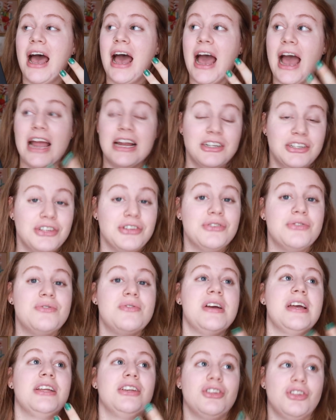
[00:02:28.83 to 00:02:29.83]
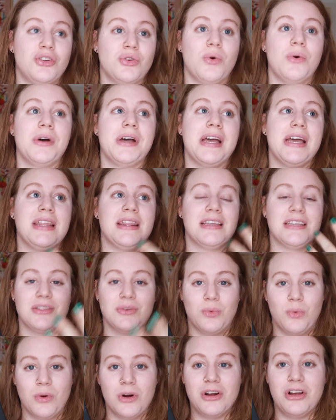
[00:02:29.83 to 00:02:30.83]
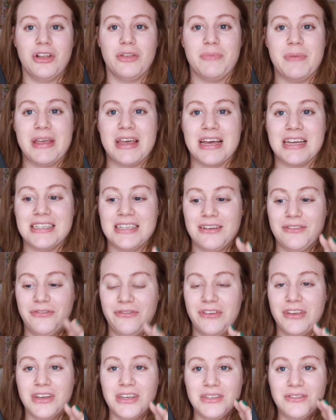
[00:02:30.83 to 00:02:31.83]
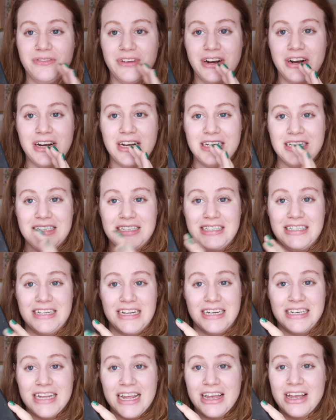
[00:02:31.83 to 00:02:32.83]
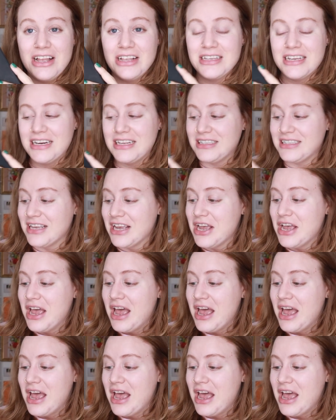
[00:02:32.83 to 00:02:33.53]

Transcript: I do enjoy this world because it feels very detailed, and